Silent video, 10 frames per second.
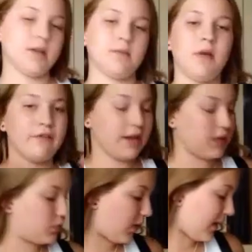my face
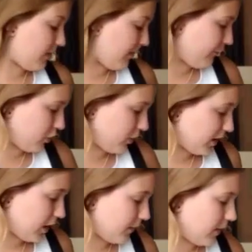with before I
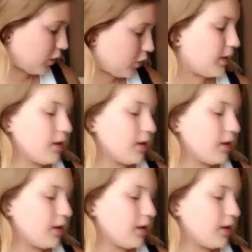apply makeup.